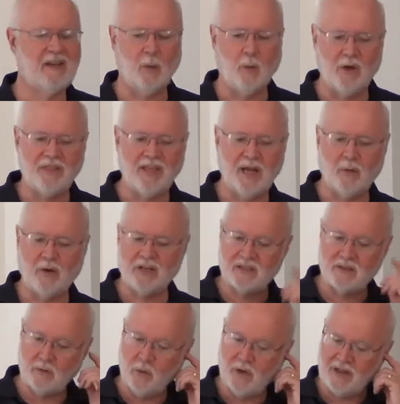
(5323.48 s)
Got one thing I want
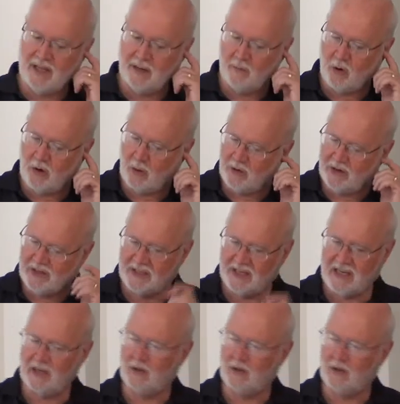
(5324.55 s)
us, one thing more I want us to